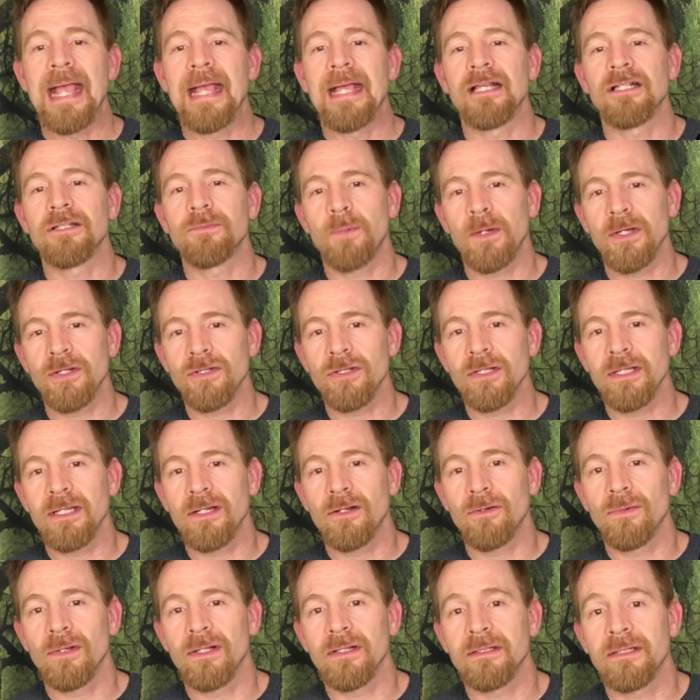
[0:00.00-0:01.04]
especially in
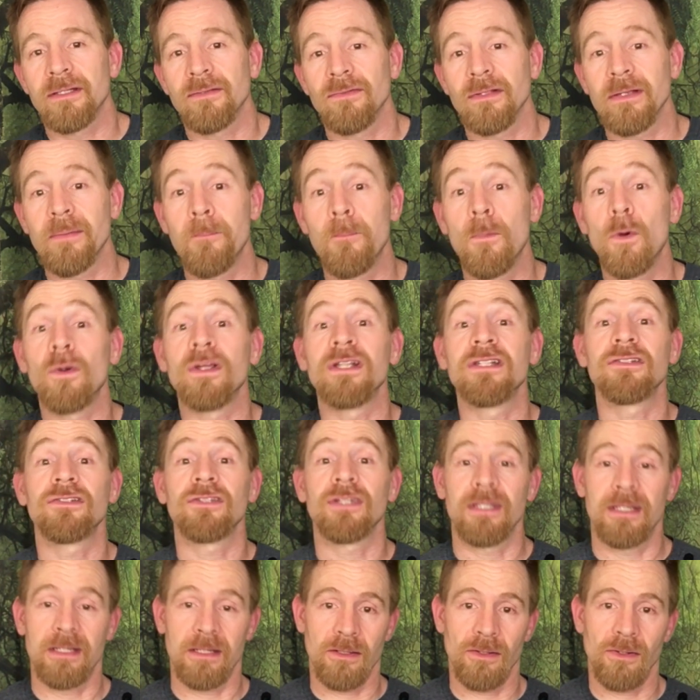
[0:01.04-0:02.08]
a relatively moist
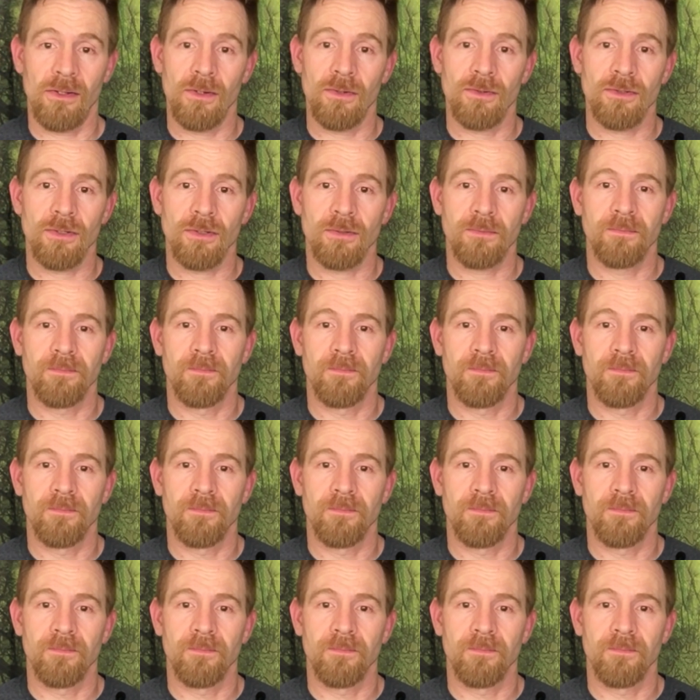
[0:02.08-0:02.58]
enclosure.